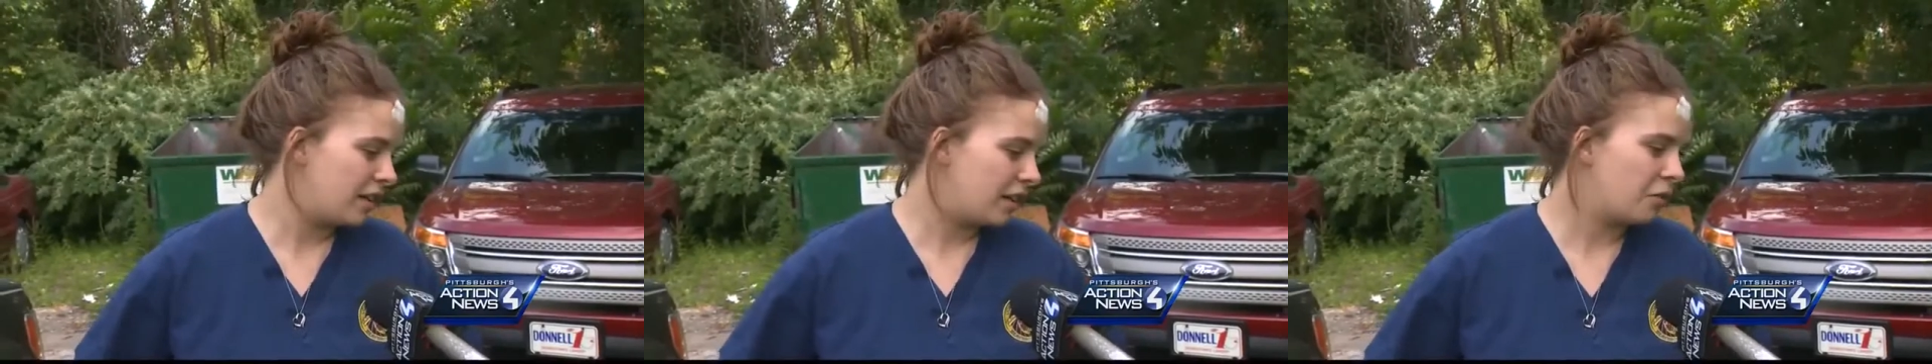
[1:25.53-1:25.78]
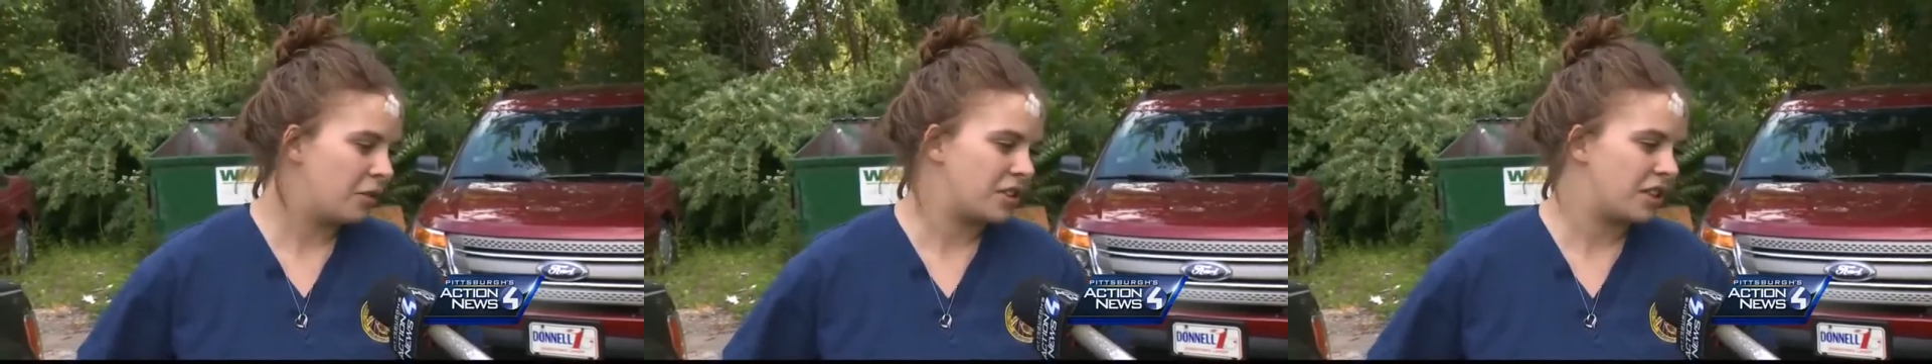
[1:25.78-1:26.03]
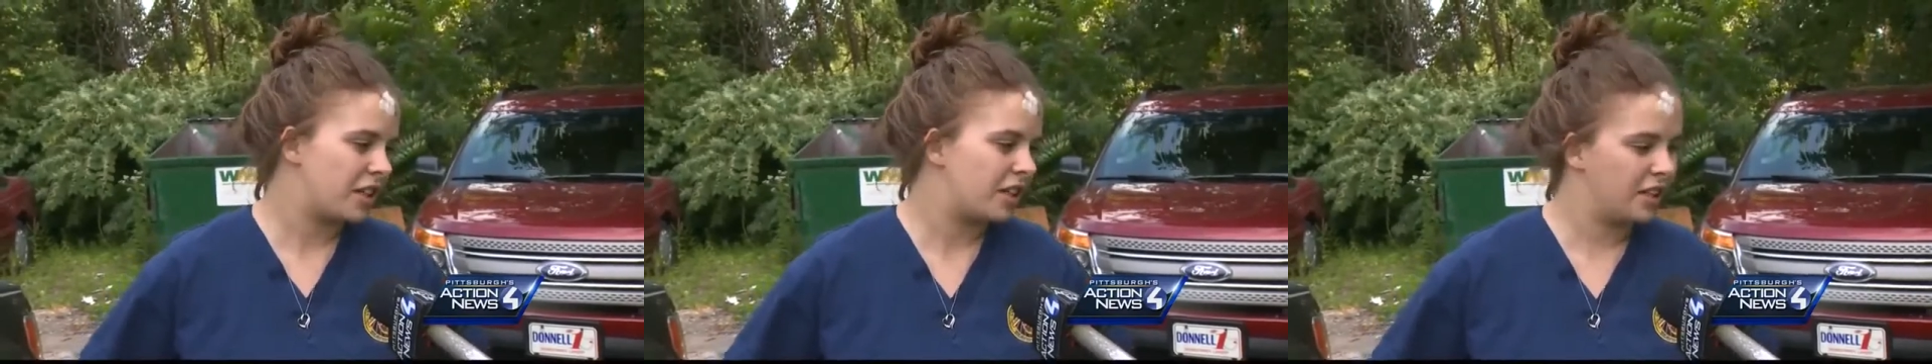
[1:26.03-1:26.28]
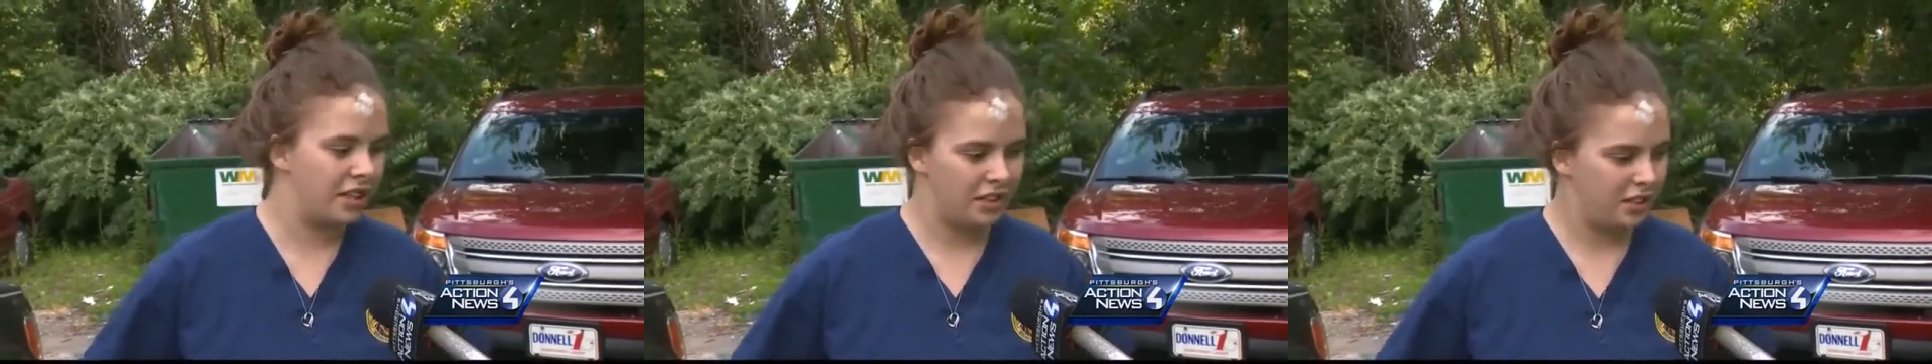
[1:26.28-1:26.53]
I wish I
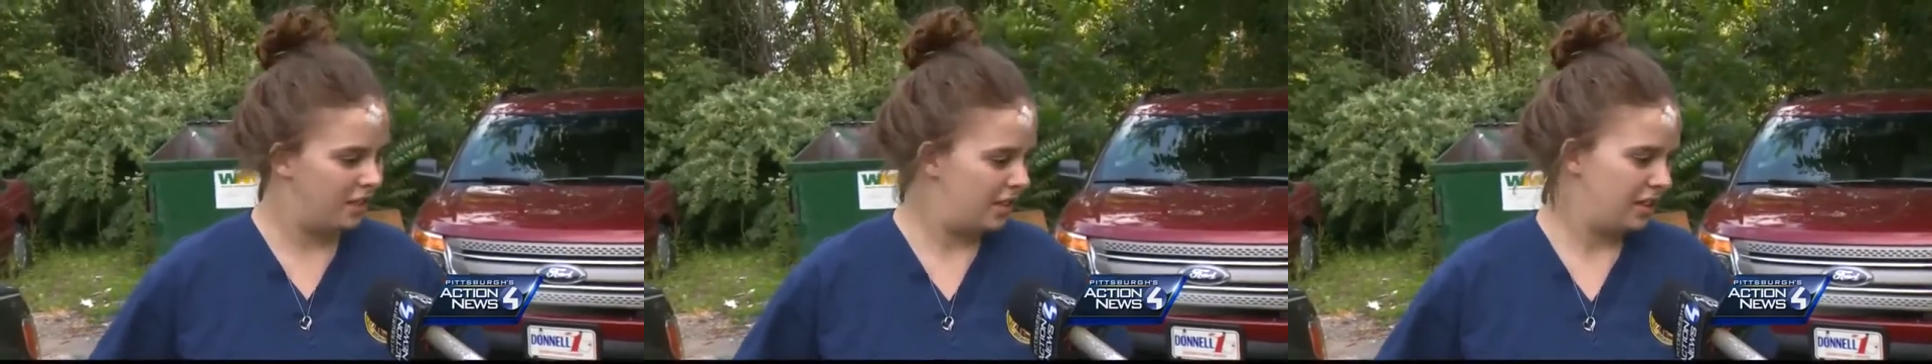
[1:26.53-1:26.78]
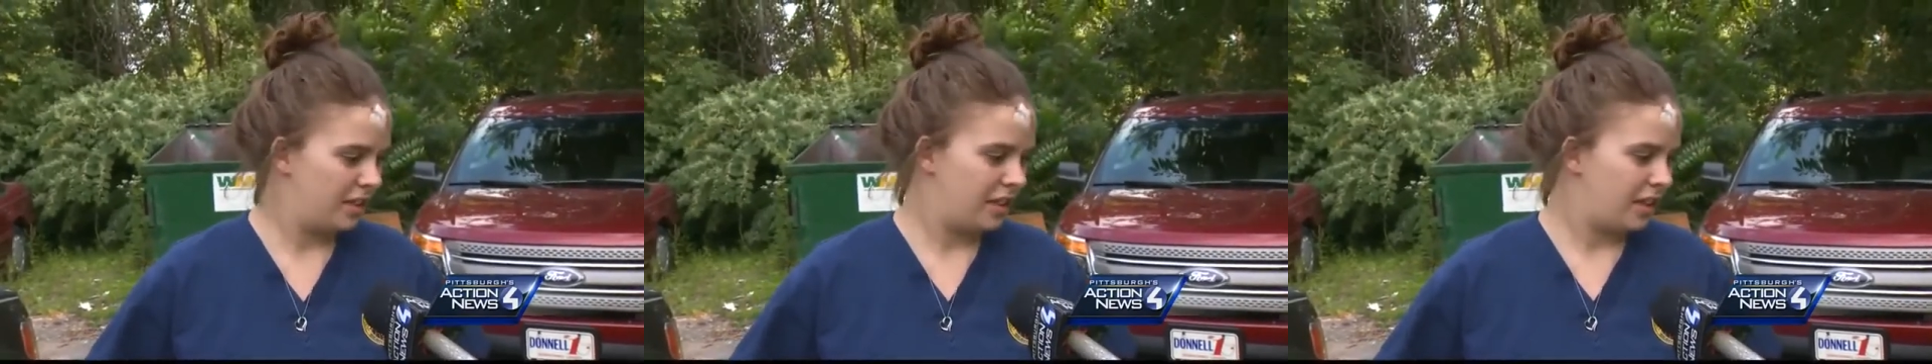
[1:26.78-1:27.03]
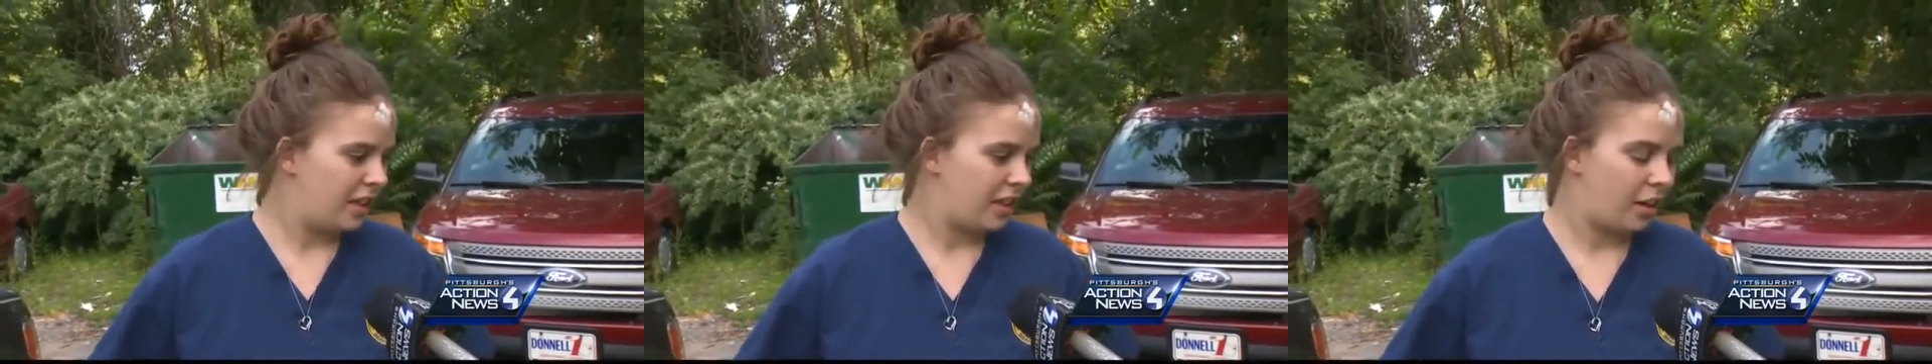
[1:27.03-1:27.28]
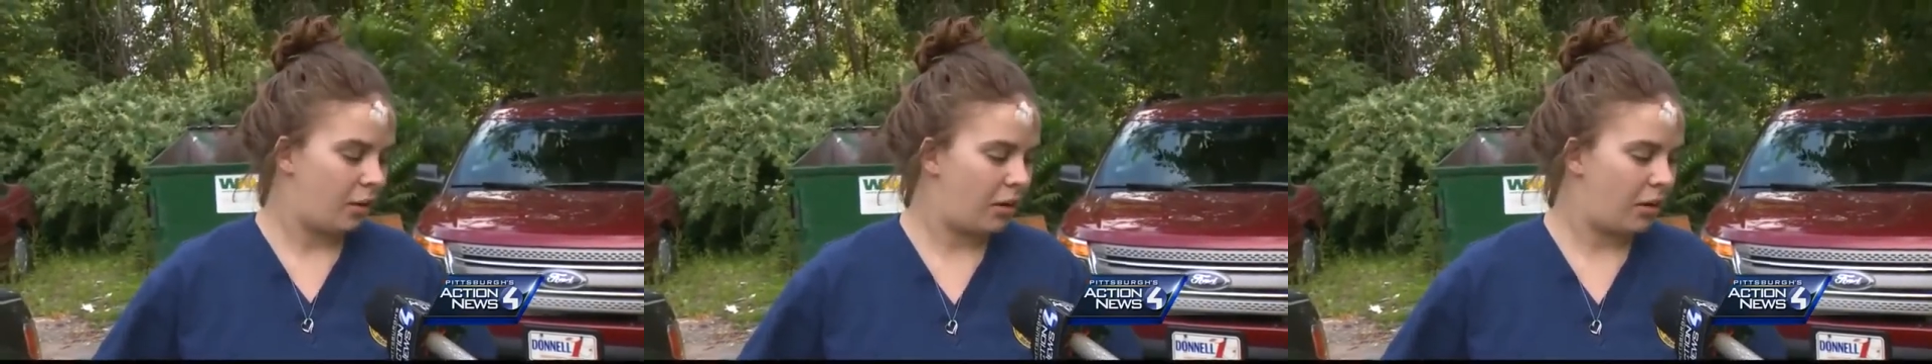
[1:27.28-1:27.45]
could go